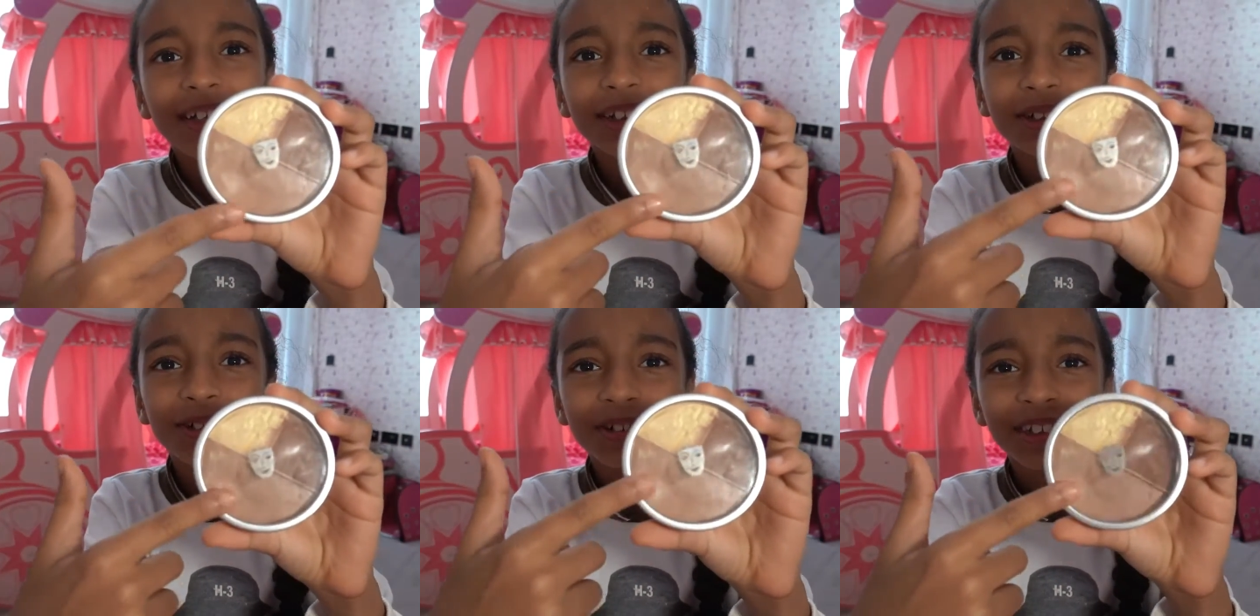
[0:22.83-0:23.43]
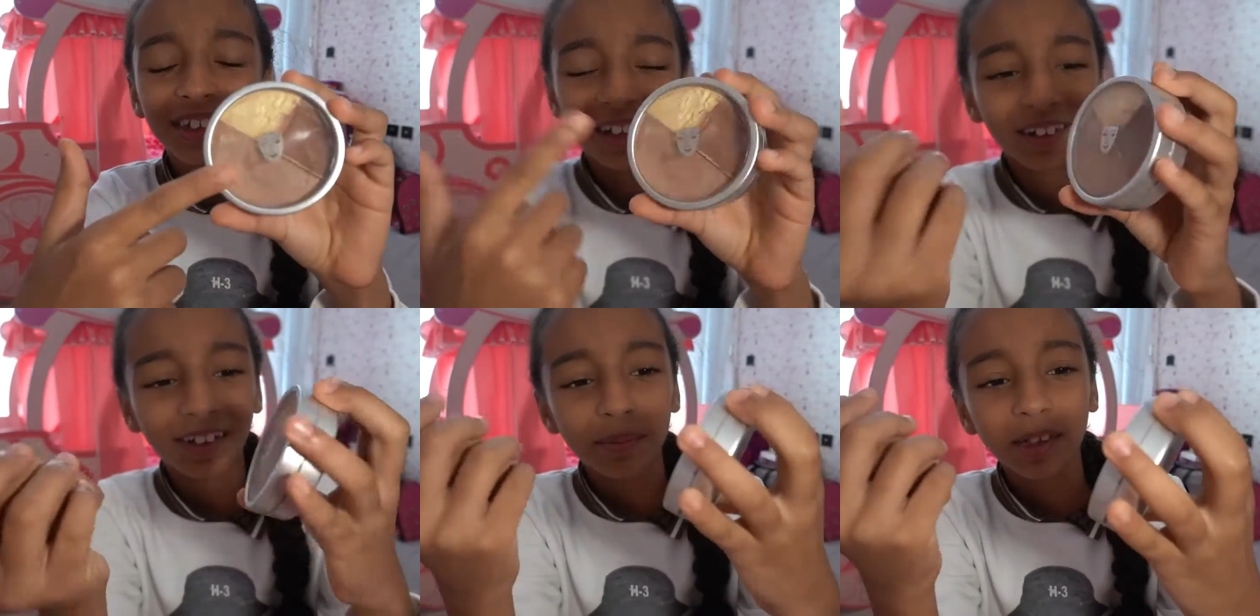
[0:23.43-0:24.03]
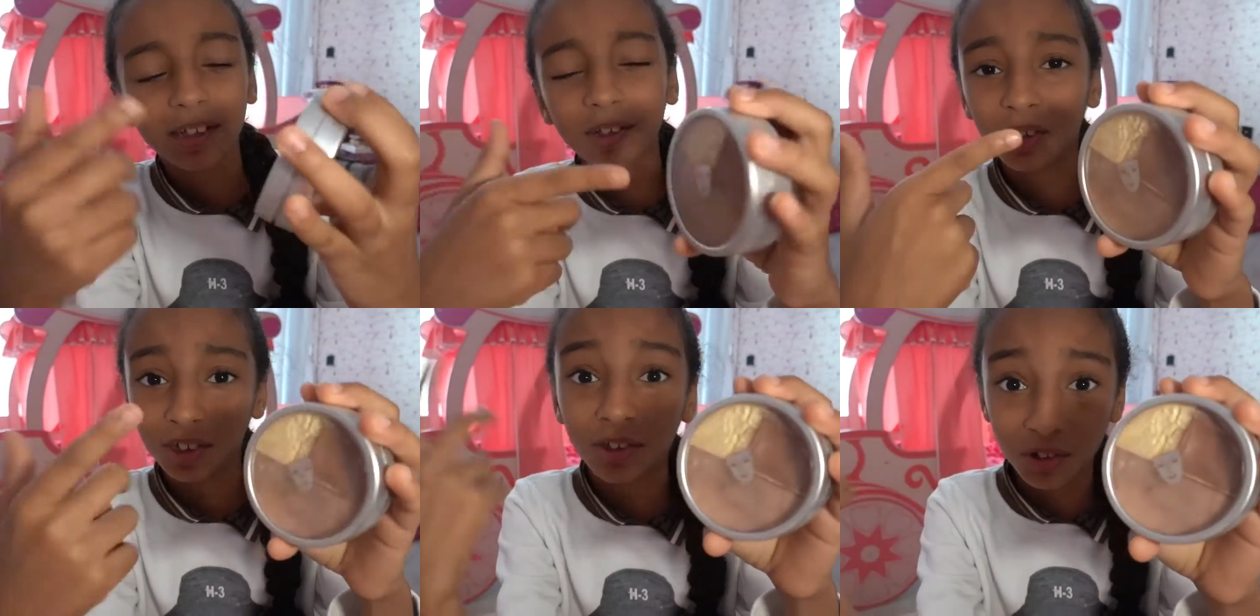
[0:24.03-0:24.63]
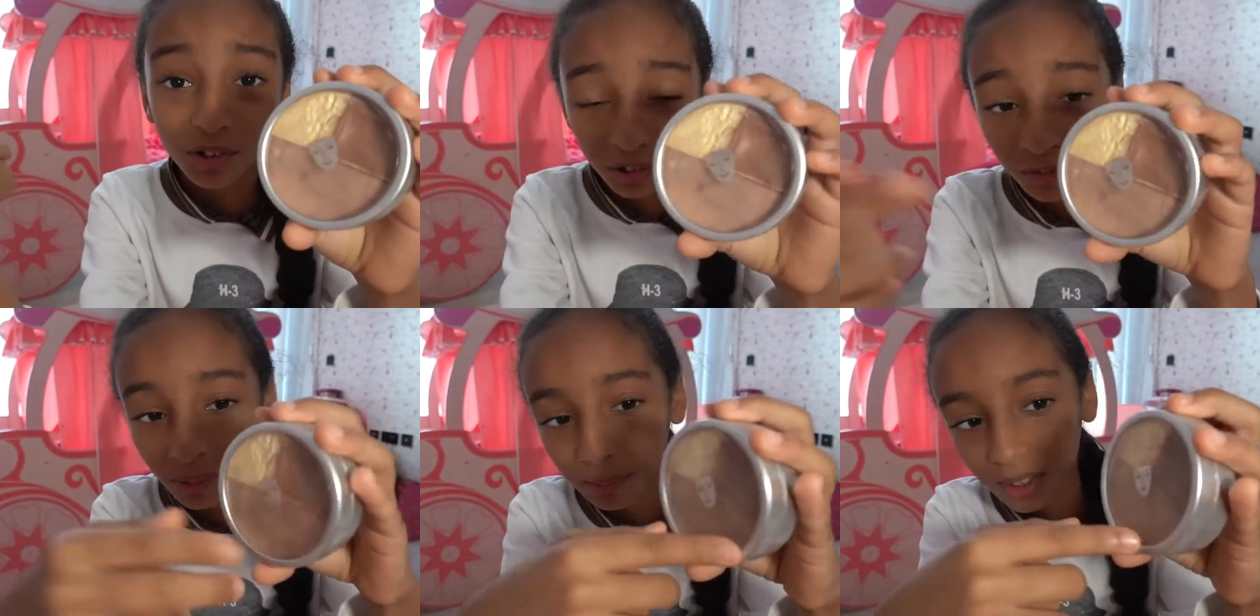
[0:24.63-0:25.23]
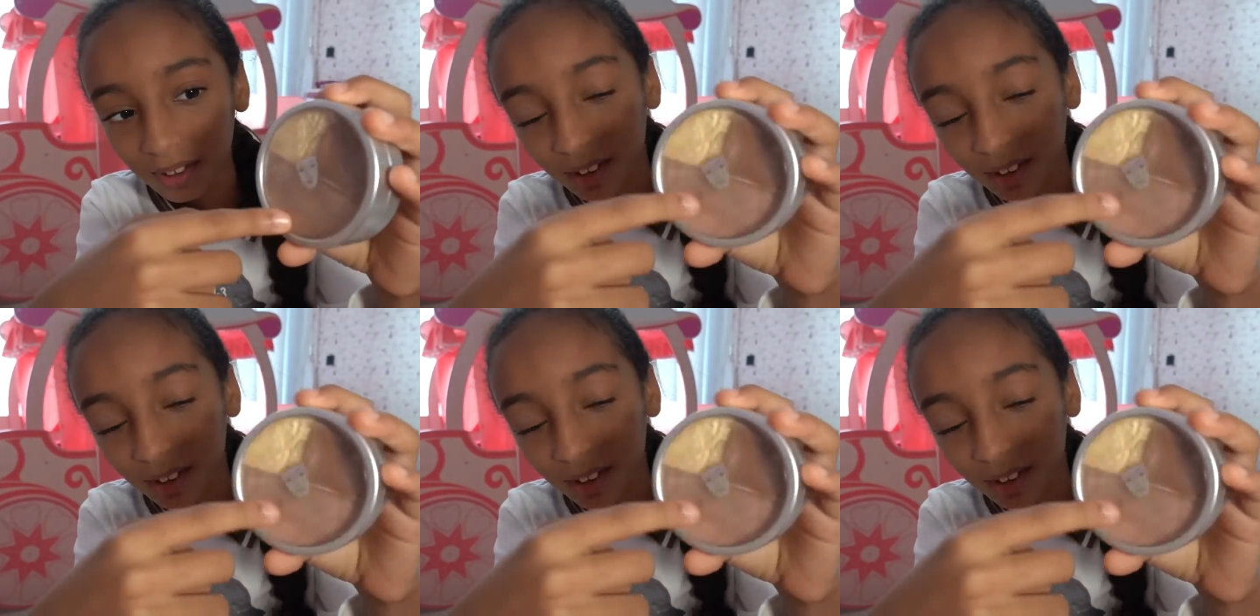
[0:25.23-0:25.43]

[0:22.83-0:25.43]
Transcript: think I should choose this color. I mean, it's good for me.